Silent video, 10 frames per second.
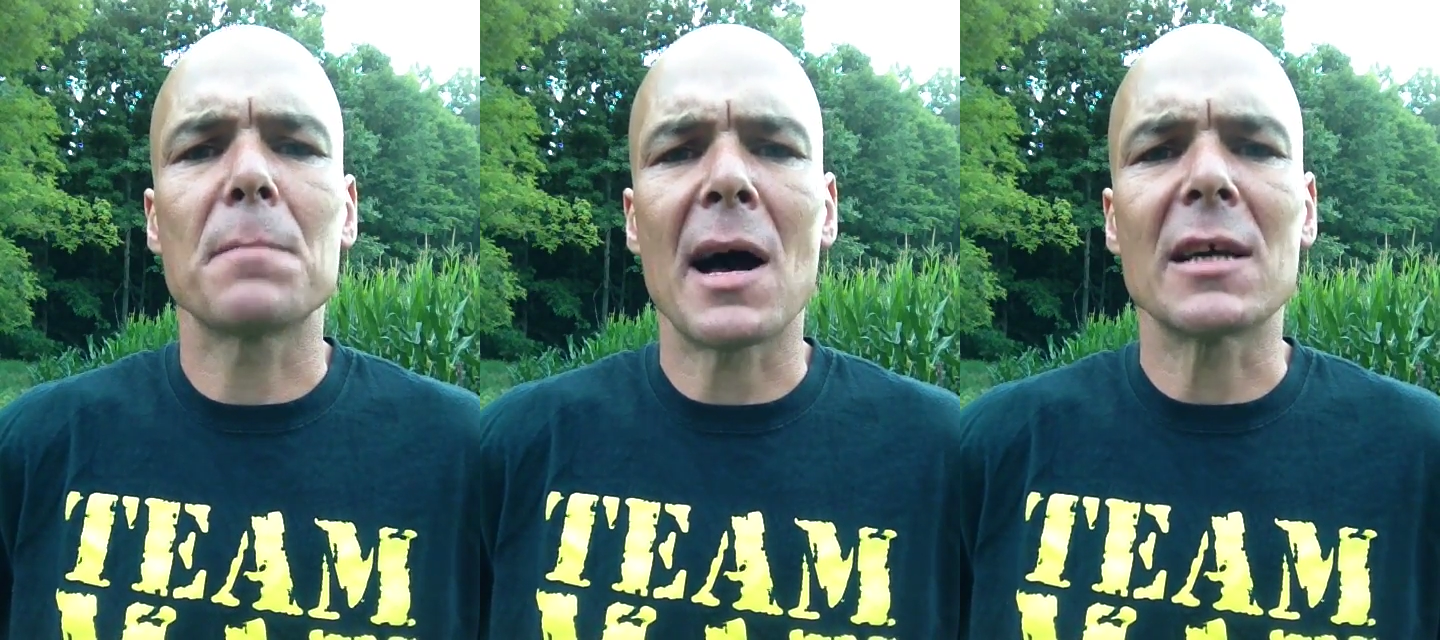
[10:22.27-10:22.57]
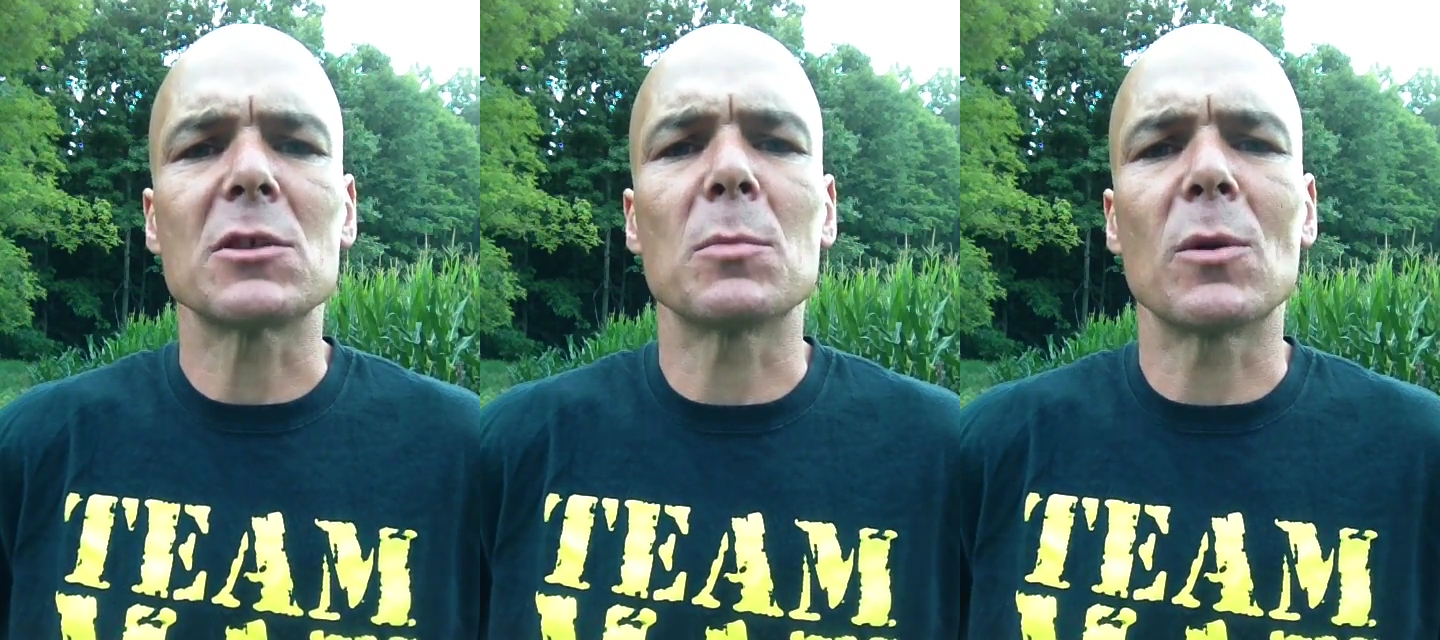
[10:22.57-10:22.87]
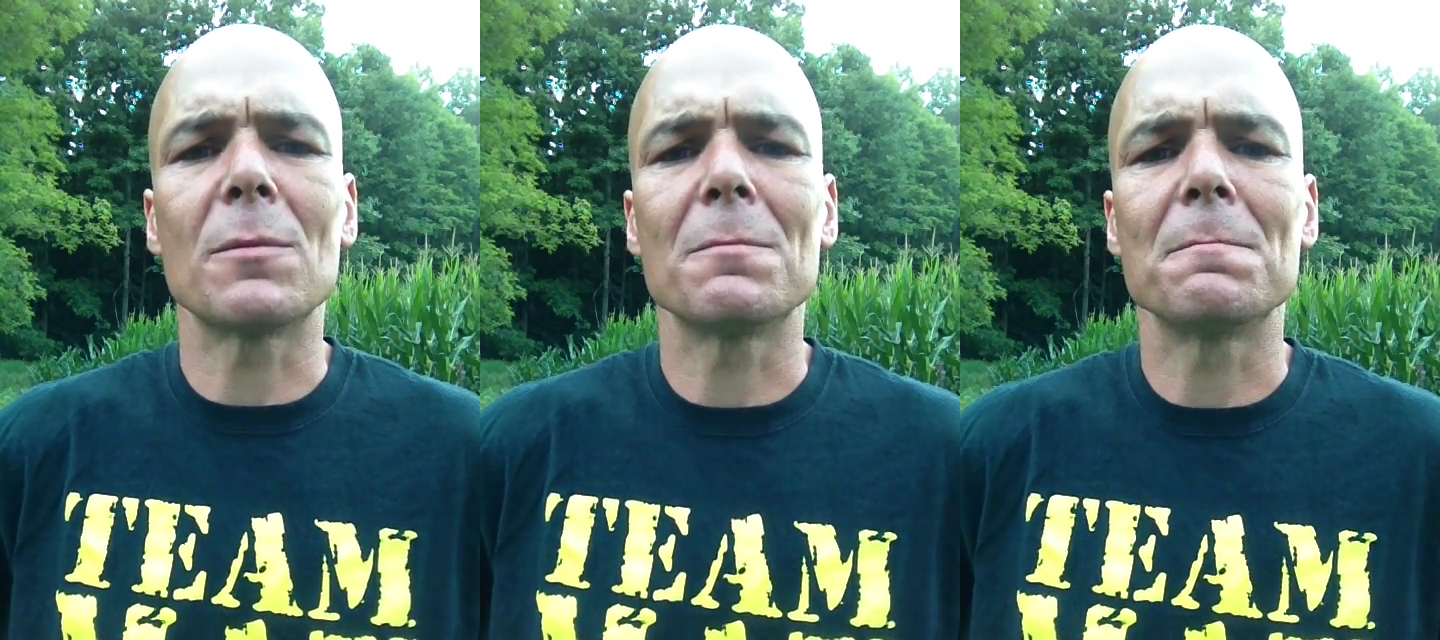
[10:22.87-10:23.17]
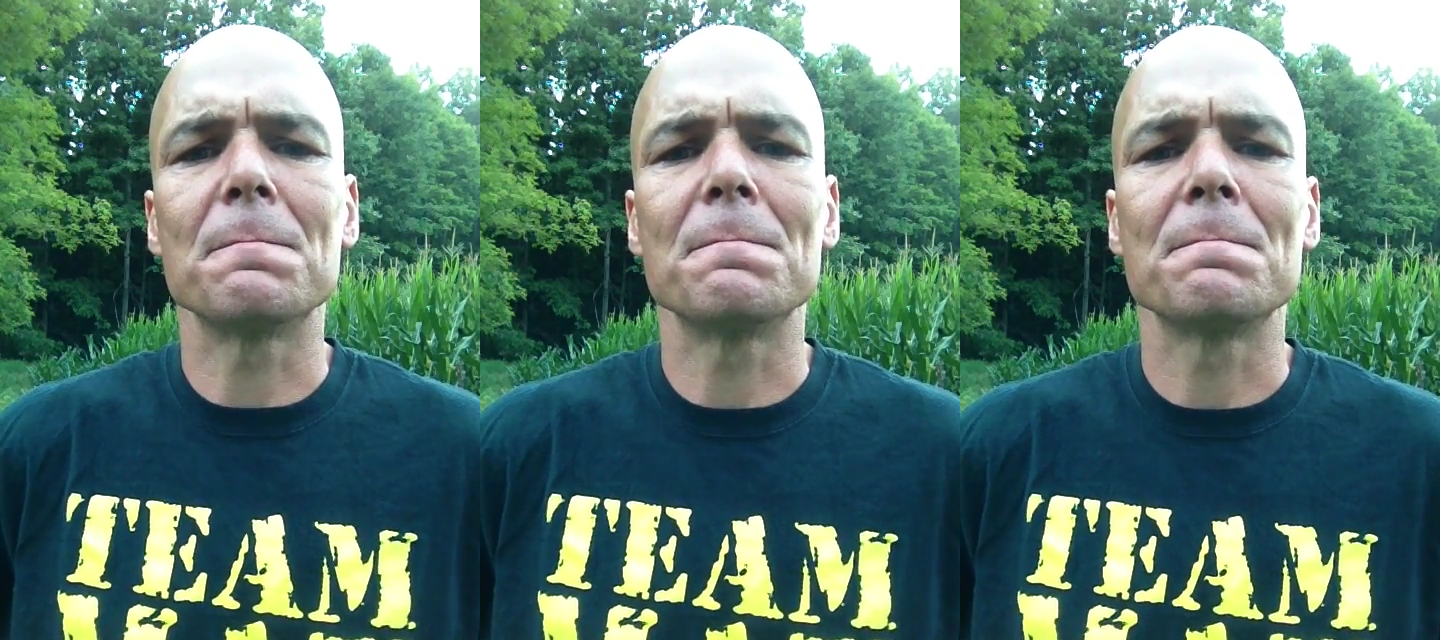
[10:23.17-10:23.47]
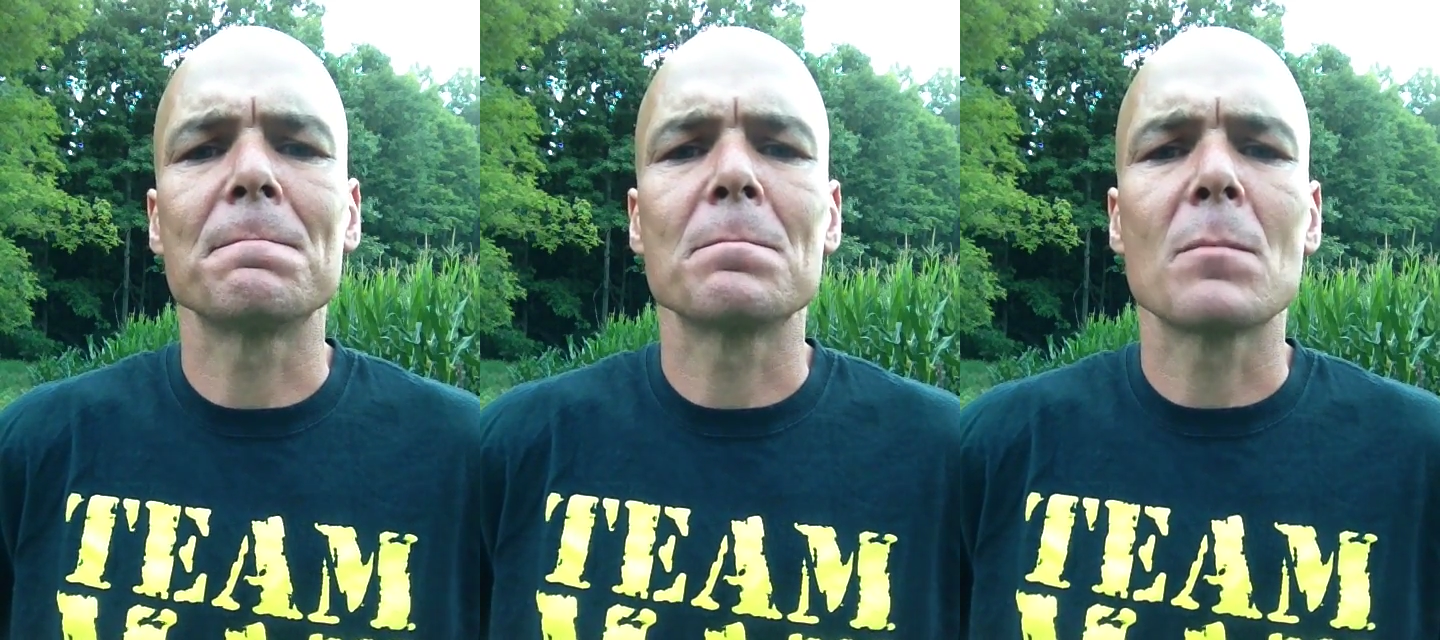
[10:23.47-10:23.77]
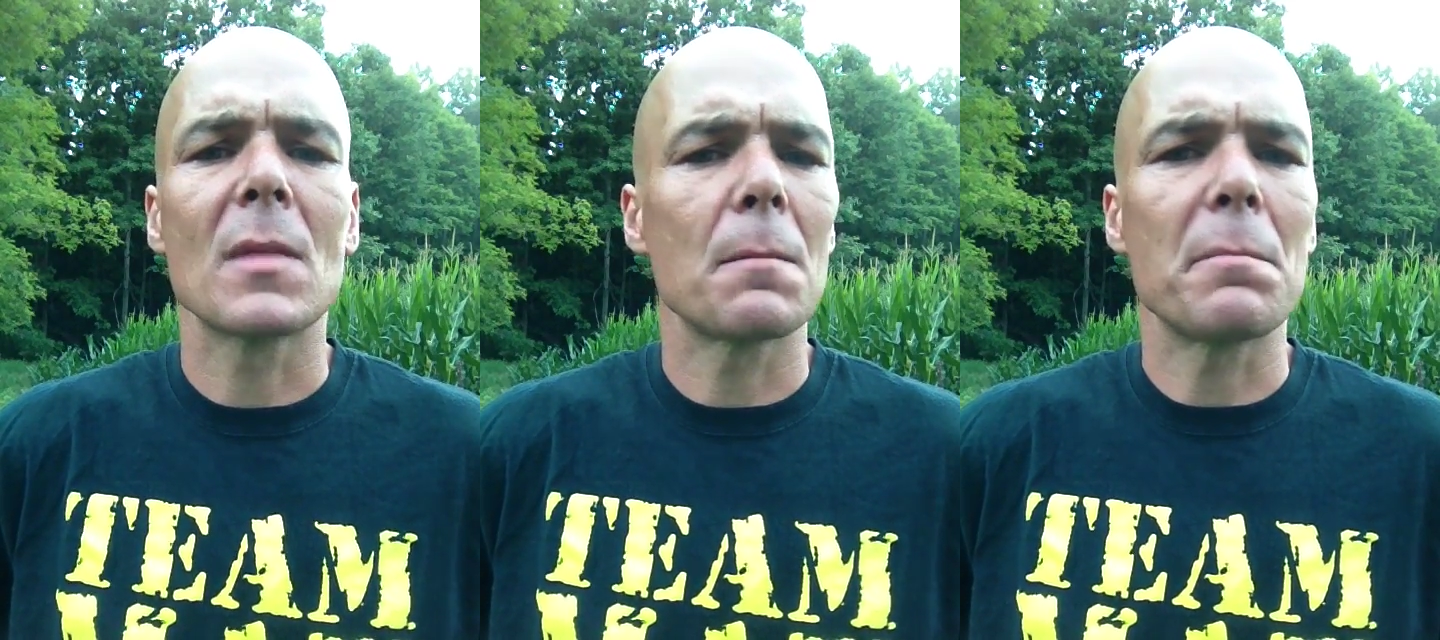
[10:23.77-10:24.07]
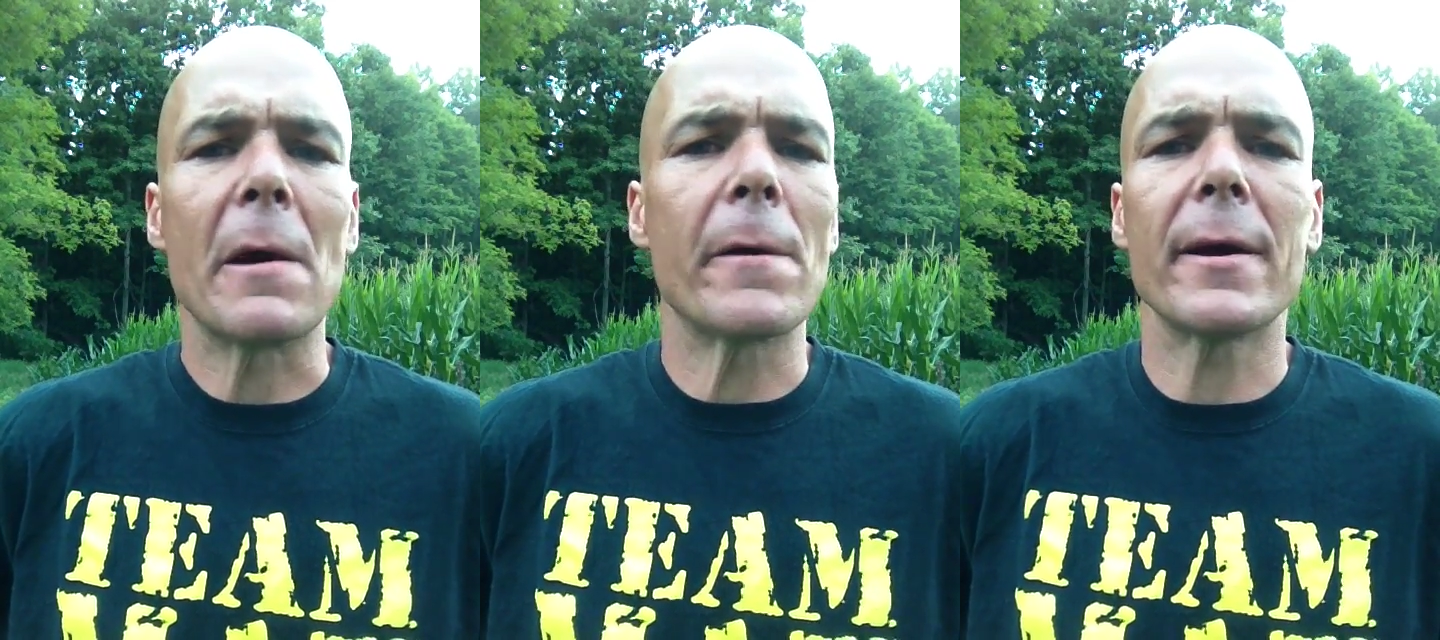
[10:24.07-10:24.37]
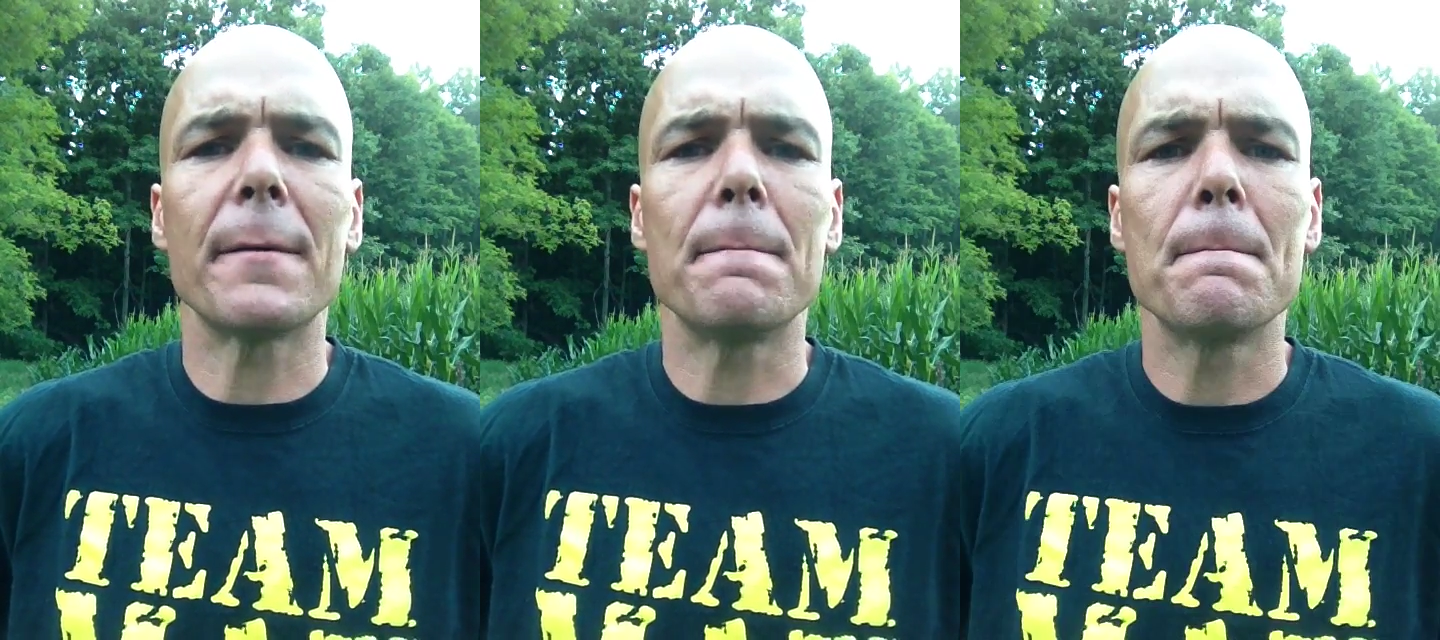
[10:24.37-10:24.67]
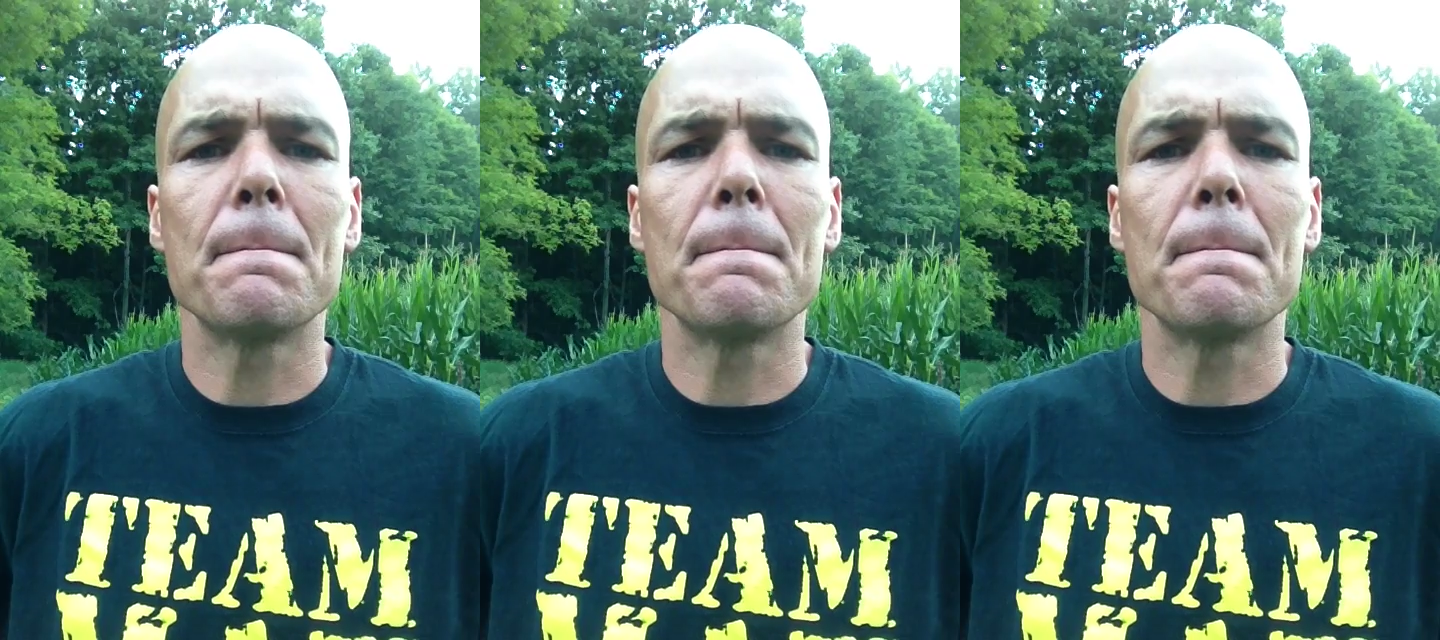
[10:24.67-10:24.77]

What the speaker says: possible, period.